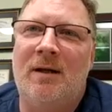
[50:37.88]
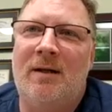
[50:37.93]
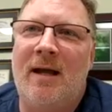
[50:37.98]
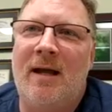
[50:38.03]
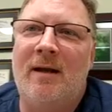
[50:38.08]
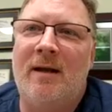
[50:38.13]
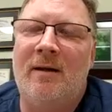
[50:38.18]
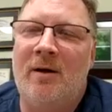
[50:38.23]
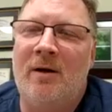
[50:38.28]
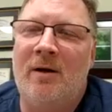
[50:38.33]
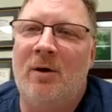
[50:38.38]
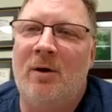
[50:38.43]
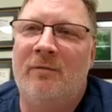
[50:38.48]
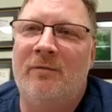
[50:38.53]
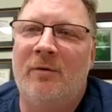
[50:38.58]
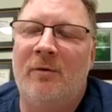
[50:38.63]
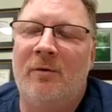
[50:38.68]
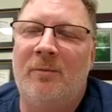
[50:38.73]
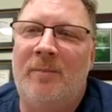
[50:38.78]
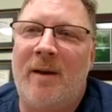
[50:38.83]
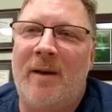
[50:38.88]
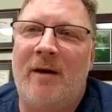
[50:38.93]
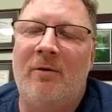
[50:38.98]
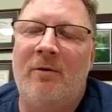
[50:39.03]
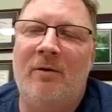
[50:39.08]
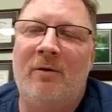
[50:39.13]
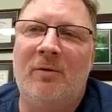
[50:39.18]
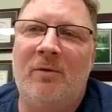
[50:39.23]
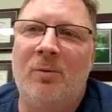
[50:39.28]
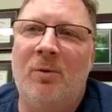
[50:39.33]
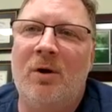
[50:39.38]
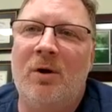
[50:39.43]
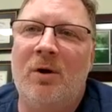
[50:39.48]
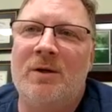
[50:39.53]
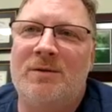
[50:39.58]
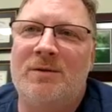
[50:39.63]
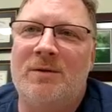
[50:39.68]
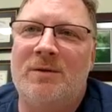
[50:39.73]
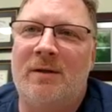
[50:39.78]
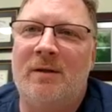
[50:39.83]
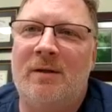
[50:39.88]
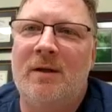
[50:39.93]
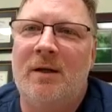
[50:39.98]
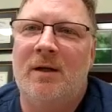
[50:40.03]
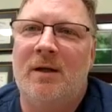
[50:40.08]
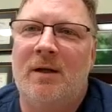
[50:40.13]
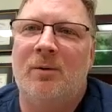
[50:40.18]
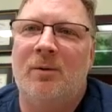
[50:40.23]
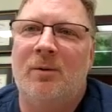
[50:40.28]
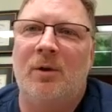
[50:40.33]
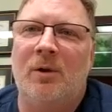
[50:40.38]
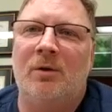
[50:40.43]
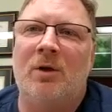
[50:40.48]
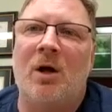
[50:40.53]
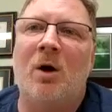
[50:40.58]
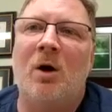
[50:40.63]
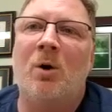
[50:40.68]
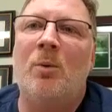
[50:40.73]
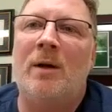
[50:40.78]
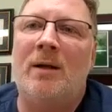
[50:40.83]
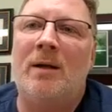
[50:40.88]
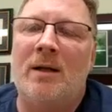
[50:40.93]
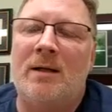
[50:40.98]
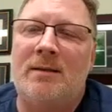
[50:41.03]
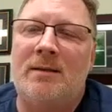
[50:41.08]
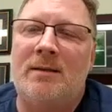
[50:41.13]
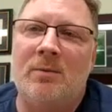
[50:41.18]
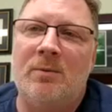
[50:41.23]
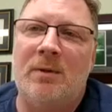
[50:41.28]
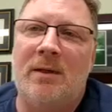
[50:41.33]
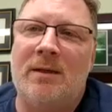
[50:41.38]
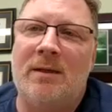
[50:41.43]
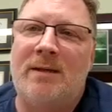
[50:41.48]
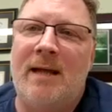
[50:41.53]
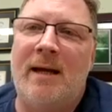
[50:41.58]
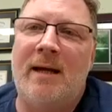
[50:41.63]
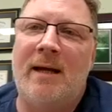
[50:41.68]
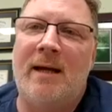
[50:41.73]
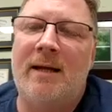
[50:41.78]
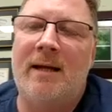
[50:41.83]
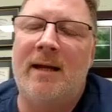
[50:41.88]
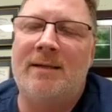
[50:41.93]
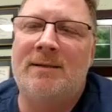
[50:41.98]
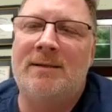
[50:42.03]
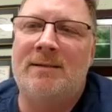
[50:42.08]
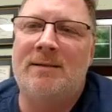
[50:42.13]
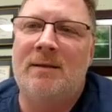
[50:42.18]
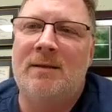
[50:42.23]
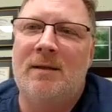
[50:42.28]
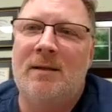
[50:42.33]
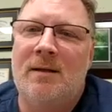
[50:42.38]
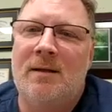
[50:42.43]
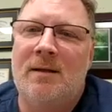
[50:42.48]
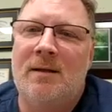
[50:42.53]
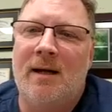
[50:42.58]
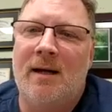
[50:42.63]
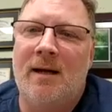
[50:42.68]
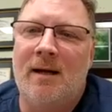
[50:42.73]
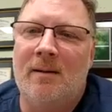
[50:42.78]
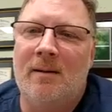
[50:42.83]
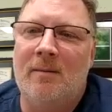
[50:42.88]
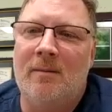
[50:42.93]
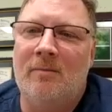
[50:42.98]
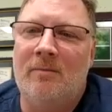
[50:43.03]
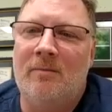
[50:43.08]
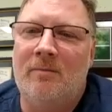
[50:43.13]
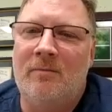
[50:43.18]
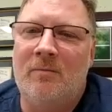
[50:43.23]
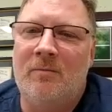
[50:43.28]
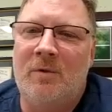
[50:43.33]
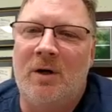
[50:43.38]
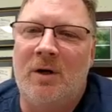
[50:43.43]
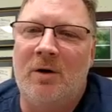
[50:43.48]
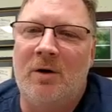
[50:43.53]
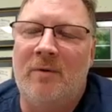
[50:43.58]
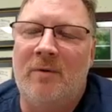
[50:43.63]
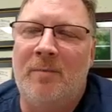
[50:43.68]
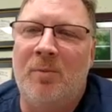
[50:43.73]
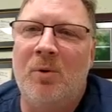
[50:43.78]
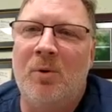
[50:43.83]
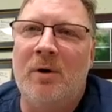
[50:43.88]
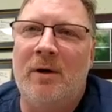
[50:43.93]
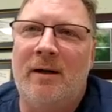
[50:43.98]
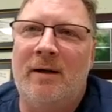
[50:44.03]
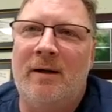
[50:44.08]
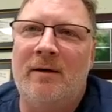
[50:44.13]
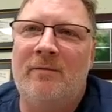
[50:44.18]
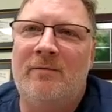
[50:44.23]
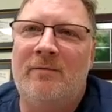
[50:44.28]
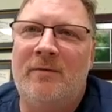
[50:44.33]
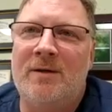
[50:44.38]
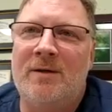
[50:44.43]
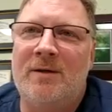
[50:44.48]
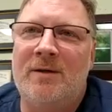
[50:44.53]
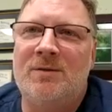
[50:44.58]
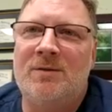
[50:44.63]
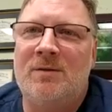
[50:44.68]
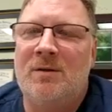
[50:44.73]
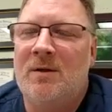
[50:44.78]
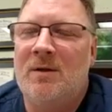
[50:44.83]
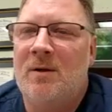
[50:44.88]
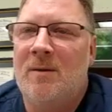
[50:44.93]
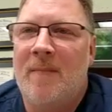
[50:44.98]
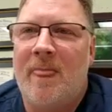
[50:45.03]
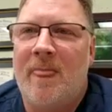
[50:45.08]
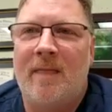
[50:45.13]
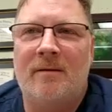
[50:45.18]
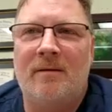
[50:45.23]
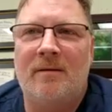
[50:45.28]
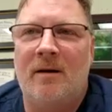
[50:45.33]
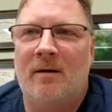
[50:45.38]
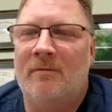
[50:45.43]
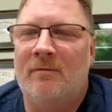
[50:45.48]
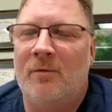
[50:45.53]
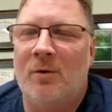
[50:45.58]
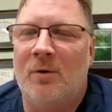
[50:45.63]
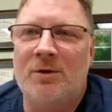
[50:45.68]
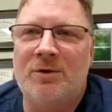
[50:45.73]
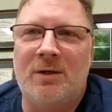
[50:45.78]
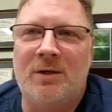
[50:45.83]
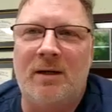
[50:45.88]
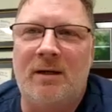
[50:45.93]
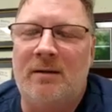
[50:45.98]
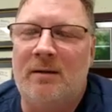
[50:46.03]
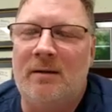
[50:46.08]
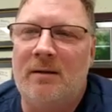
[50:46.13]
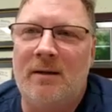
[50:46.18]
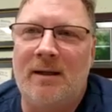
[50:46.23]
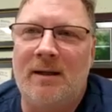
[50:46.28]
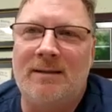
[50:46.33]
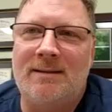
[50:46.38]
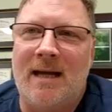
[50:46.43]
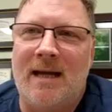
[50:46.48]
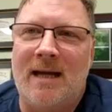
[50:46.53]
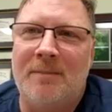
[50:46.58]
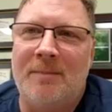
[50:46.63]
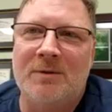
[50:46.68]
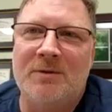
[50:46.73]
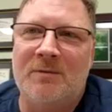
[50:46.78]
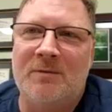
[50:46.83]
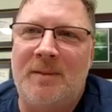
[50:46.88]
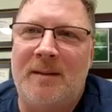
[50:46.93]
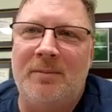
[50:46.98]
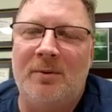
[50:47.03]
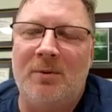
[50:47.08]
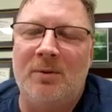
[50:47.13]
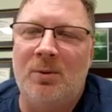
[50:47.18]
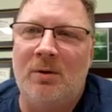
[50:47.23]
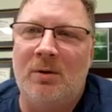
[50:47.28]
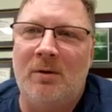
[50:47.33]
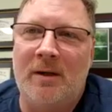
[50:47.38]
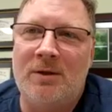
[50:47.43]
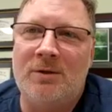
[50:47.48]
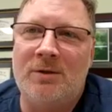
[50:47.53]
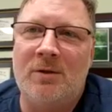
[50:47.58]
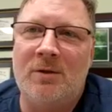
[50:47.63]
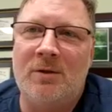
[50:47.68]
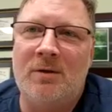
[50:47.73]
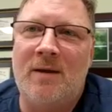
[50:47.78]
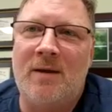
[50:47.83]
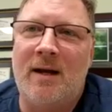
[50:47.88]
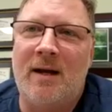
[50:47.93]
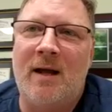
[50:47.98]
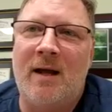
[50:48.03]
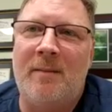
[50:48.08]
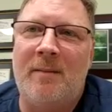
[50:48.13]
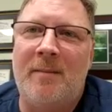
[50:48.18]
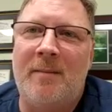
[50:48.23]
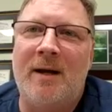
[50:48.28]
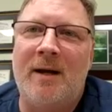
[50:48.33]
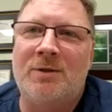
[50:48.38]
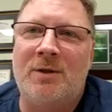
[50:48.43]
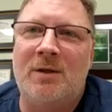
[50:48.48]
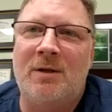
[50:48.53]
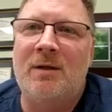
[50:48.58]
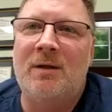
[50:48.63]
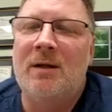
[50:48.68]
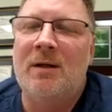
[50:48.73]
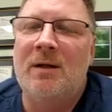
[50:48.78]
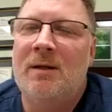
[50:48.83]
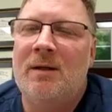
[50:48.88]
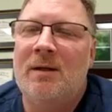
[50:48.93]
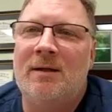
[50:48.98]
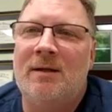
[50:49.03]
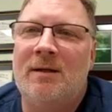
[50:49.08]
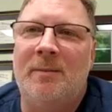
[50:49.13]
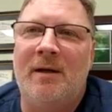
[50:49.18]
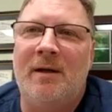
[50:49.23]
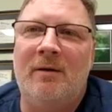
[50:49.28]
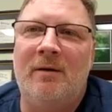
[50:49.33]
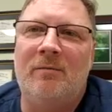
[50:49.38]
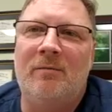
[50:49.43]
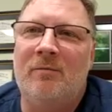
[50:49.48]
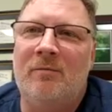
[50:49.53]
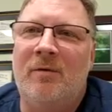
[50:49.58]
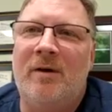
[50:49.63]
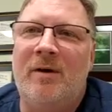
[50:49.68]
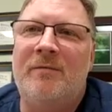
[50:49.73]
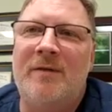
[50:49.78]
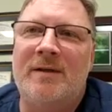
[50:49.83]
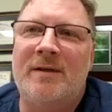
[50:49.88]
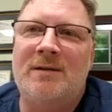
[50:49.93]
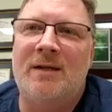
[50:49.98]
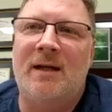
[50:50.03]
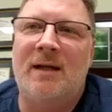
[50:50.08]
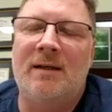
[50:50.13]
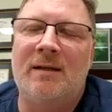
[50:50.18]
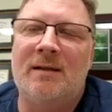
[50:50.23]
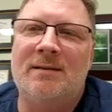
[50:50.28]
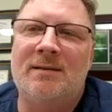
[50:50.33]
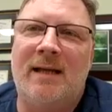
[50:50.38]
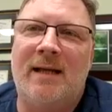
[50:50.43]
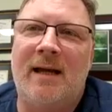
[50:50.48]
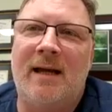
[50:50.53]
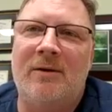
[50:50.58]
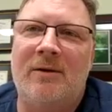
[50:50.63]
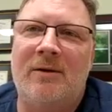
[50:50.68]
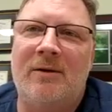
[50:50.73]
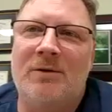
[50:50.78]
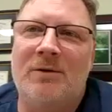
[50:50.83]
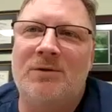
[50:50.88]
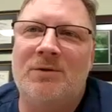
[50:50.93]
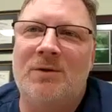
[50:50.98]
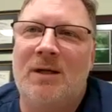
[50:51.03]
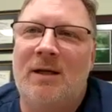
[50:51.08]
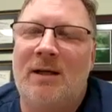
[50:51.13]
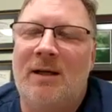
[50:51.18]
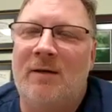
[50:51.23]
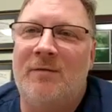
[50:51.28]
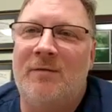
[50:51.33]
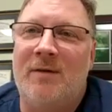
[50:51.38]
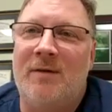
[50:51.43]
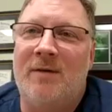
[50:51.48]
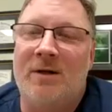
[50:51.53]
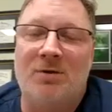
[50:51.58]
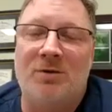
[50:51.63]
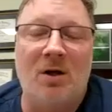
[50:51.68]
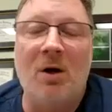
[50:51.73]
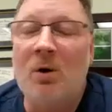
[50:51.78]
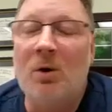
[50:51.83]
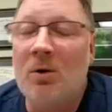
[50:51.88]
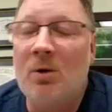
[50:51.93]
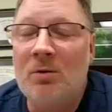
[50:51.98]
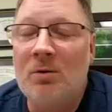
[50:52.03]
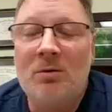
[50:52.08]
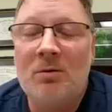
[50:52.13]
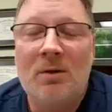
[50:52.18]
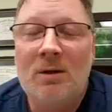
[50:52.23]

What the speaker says: They, for better or for worse, and we'll know when the data gets, reported. If there's unfortunate examples of people who are injured, then I imagine they'll be revisiting the standards. If there's no,